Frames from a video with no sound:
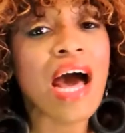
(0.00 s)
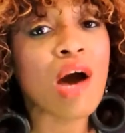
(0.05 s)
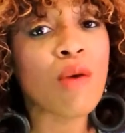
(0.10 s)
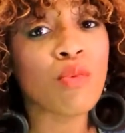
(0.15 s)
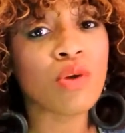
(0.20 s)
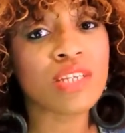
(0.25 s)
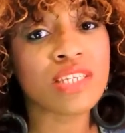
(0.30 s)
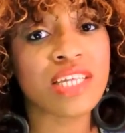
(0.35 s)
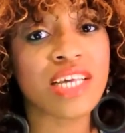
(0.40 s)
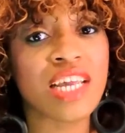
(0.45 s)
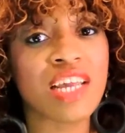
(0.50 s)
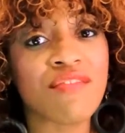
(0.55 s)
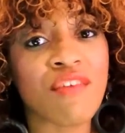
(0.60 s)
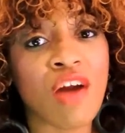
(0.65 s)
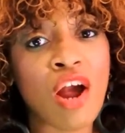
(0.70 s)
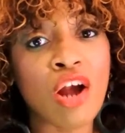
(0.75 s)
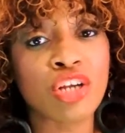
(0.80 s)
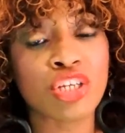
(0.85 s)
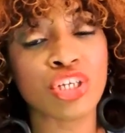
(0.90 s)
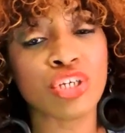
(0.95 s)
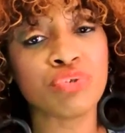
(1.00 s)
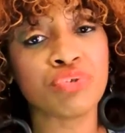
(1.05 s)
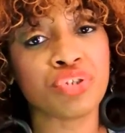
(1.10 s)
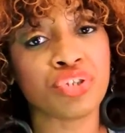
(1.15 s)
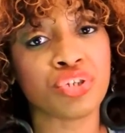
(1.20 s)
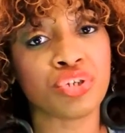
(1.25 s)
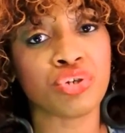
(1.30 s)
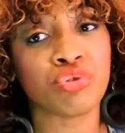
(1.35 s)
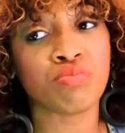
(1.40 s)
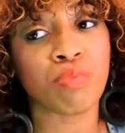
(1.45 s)
I will leave our
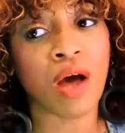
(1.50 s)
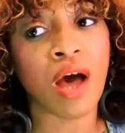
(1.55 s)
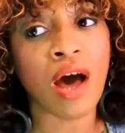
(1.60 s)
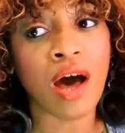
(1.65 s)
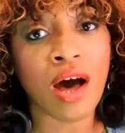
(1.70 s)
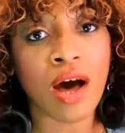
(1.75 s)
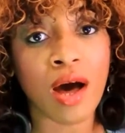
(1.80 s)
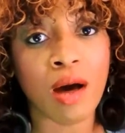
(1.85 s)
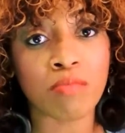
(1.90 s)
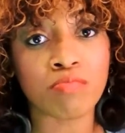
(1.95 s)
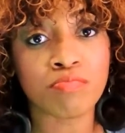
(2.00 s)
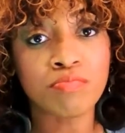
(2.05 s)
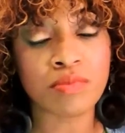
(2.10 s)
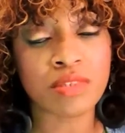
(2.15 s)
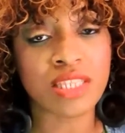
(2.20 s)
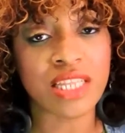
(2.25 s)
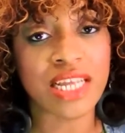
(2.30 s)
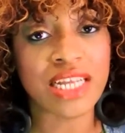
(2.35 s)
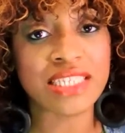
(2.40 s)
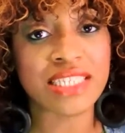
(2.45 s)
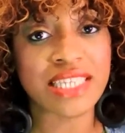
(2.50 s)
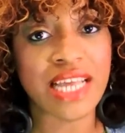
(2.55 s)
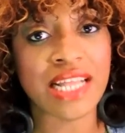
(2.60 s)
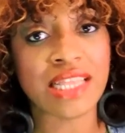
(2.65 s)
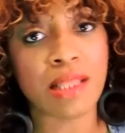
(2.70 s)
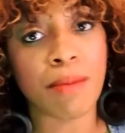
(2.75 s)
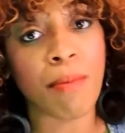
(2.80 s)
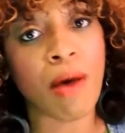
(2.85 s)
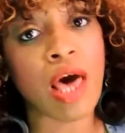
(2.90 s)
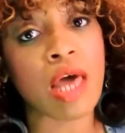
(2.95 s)
YouTube um, links
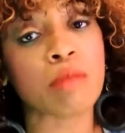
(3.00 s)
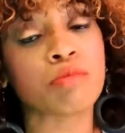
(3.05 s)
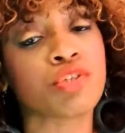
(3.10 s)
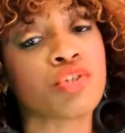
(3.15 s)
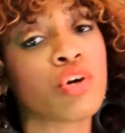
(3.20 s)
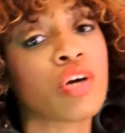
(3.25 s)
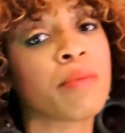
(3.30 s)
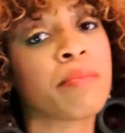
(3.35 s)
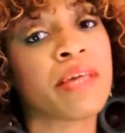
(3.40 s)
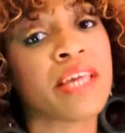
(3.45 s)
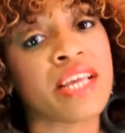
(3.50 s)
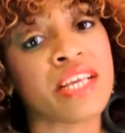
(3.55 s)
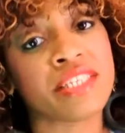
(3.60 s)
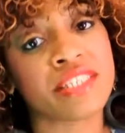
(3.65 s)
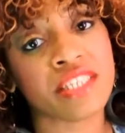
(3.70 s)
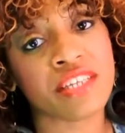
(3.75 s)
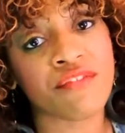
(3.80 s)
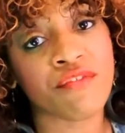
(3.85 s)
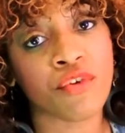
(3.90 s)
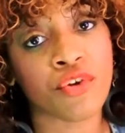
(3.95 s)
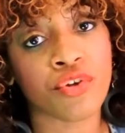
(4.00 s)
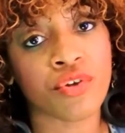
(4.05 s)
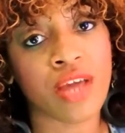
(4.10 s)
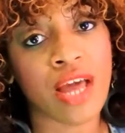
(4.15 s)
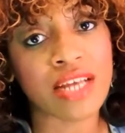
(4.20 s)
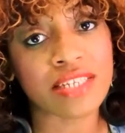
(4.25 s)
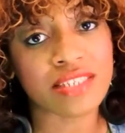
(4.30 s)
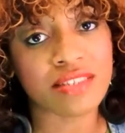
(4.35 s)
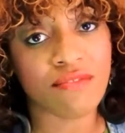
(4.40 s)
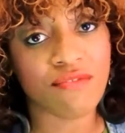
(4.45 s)
at the bottom so it can be easy for you
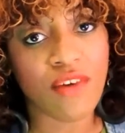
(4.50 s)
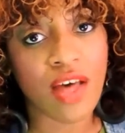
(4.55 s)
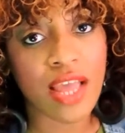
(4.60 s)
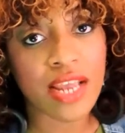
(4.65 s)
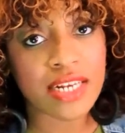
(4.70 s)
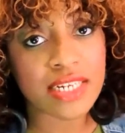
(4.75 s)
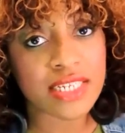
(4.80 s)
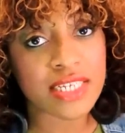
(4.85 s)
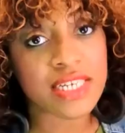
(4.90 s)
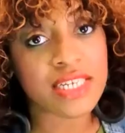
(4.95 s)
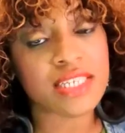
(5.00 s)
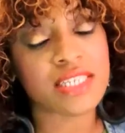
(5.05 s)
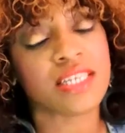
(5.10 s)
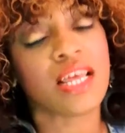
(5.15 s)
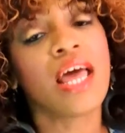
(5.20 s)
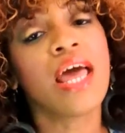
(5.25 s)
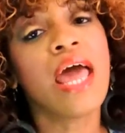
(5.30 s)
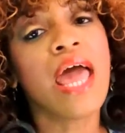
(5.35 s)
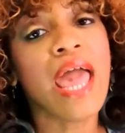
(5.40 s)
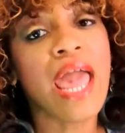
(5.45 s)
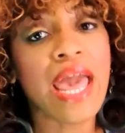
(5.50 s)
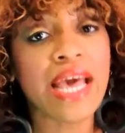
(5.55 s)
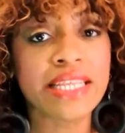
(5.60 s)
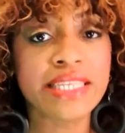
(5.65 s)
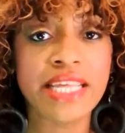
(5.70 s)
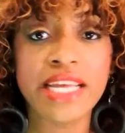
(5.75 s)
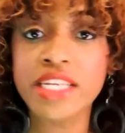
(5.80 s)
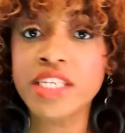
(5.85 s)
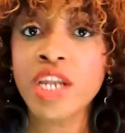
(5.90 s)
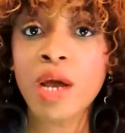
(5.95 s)
guys to find it.
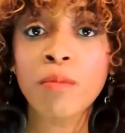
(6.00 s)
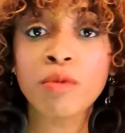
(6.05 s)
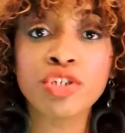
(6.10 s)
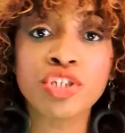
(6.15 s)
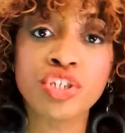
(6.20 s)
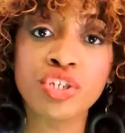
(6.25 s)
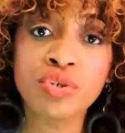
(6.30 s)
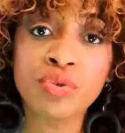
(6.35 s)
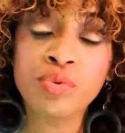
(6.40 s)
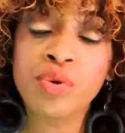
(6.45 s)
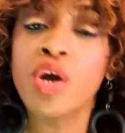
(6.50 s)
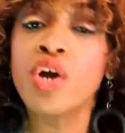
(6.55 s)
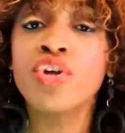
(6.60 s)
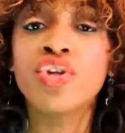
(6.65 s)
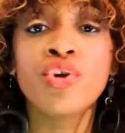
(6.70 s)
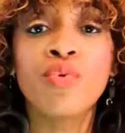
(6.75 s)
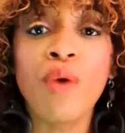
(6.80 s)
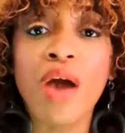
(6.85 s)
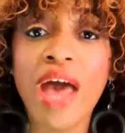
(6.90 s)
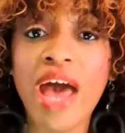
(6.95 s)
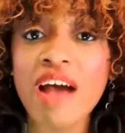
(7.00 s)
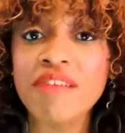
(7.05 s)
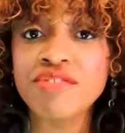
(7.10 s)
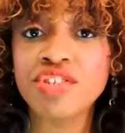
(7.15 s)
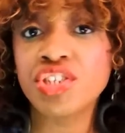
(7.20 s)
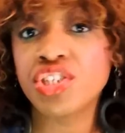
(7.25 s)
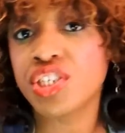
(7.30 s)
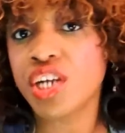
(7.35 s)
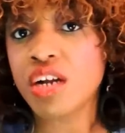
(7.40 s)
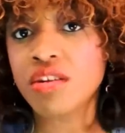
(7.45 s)
And then number two, you will have
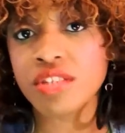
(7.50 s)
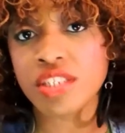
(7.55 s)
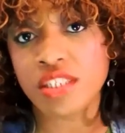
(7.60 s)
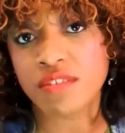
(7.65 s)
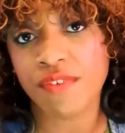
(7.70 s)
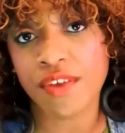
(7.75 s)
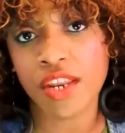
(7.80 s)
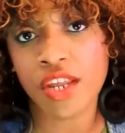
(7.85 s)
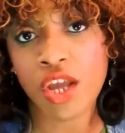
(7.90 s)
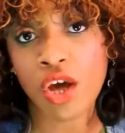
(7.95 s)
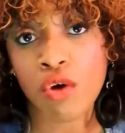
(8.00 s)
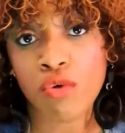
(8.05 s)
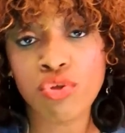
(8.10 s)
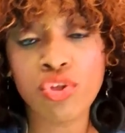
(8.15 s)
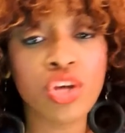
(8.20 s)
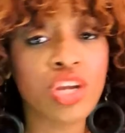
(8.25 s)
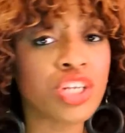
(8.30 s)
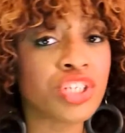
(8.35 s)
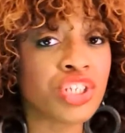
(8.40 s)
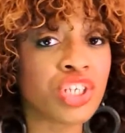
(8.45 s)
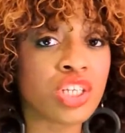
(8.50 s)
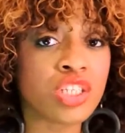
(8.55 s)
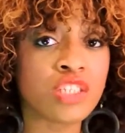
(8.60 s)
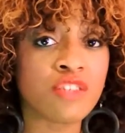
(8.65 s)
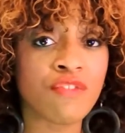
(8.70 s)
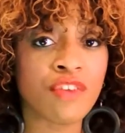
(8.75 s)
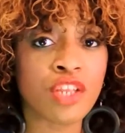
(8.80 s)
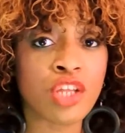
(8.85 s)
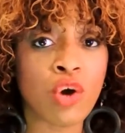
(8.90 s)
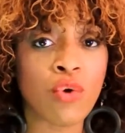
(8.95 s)
to share this video. You can share
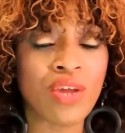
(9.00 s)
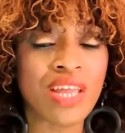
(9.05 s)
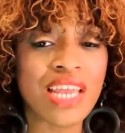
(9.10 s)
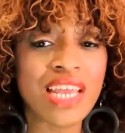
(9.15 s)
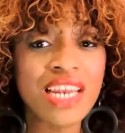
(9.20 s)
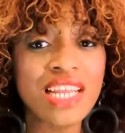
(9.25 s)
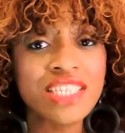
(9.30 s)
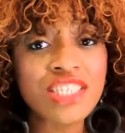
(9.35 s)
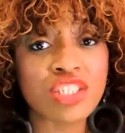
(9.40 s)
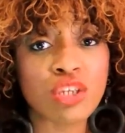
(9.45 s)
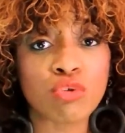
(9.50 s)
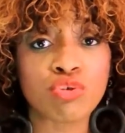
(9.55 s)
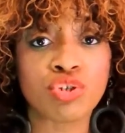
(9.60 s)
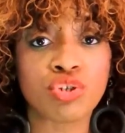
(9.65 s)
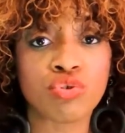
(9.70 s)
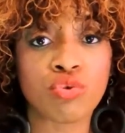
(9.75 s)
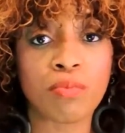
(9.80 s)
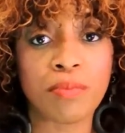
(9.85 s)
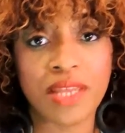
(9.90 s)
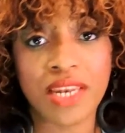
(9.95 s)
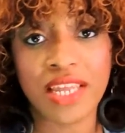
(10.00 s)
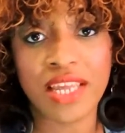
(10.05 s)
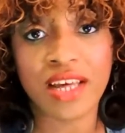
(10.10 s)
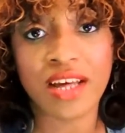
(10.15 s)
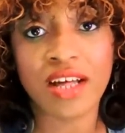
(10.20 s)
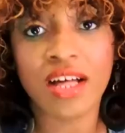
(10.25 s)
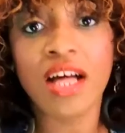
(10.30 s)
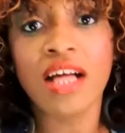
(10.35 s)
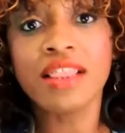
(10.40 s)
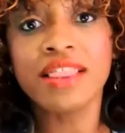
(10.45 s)
this video on any social
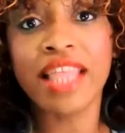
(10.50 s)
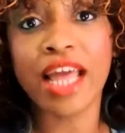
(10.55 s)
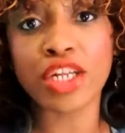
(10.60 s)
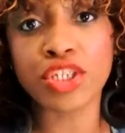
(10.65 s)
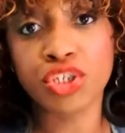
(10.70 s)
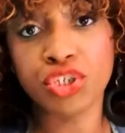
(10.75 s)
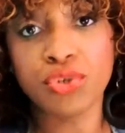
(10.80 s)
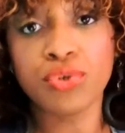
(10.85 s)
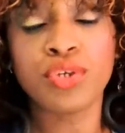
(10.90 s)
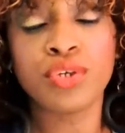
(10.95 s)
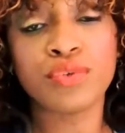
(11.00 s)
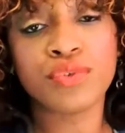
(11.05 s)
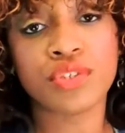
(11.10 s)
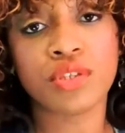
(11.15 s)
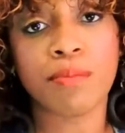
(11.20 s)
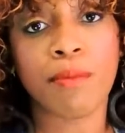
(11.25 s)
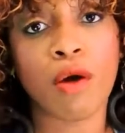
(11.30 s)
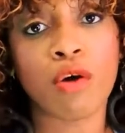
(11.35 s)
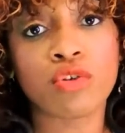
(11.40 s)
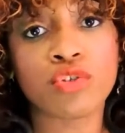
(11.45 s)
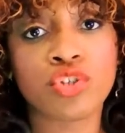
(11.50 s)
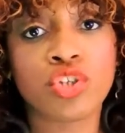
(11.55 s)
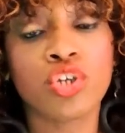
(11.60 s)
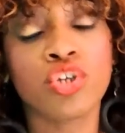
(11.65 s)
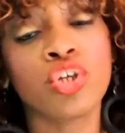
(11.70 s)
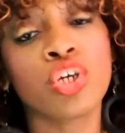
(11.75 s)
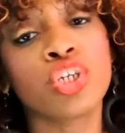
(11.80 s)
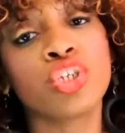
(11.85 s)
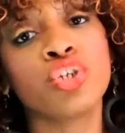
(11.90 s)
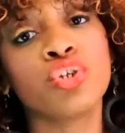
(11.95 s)
media that you use the most.
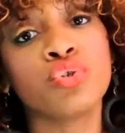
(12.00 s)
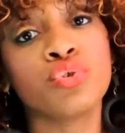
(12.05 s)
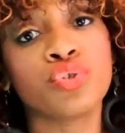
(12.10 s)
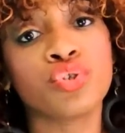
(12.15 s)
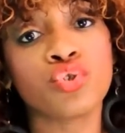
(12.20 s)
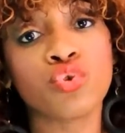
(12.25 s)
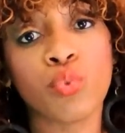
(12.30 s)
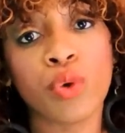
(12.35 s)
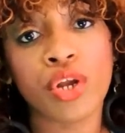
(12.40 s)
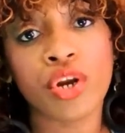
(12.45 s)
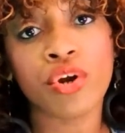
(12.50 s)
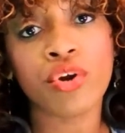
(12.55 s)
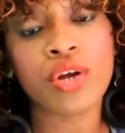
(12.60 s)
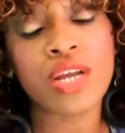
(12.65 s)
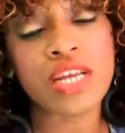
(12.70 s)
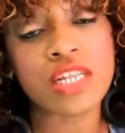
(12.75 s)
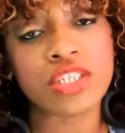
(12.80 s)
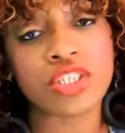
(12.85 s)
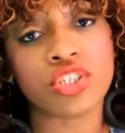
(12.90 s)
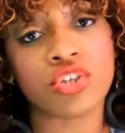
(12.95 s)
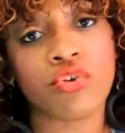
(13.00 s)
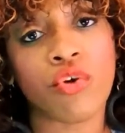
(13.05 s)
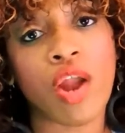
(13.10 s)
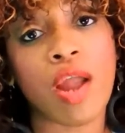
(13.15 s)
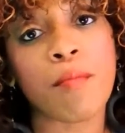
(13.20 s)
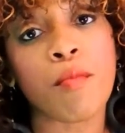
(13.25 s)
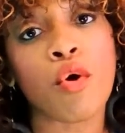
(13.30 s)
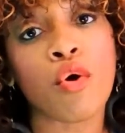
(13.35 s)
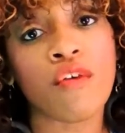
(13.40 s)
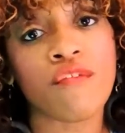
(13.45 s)
You can use Twitter,
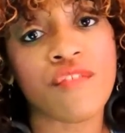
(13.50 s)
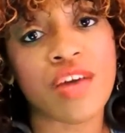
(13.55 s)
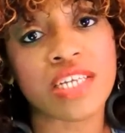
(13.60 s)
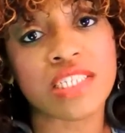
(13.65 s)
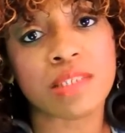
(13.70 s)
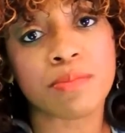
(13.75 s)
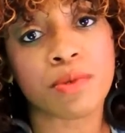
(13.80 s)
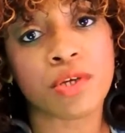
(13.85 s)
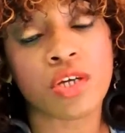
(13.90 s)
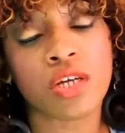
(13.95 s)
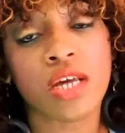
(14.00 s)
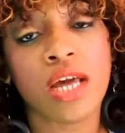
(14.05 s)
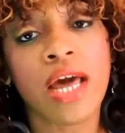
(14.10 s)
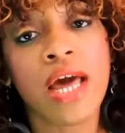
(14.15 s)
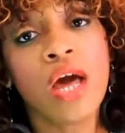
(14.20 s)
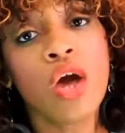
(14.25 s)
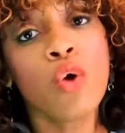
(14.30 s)
Instagram, or Facebook.